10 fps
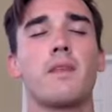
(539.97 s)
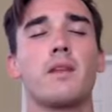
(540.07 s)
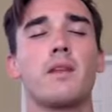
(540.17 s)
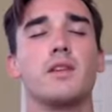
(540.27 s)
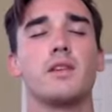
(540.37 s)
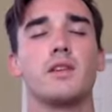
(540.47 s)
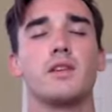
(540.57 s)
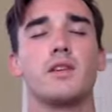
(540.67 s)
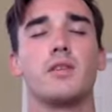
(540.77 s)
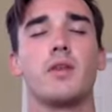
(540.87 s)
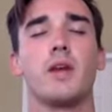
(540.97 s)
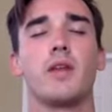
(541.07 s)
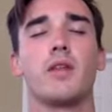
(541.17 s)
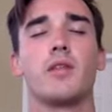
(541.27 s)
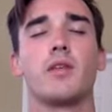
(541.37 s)
Listening to your
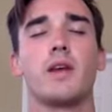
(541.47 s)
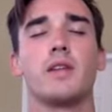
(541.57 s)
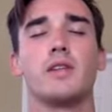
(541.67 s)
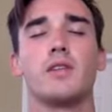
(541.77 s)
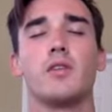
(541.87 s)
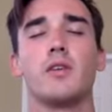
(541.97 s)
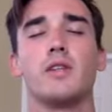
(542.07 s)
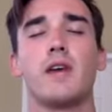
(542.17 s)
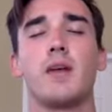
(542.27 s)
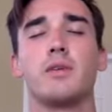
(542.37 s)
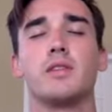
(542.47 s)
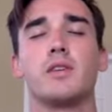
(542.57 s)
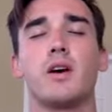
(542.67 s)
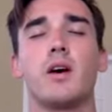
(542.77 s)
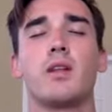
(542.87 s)
breath as the noise happens
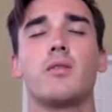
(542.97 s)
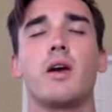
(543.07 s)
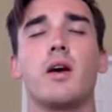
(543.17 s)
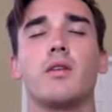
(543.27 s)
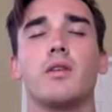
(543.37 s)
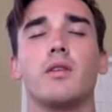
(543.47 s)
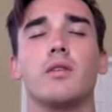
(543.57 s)
all around you,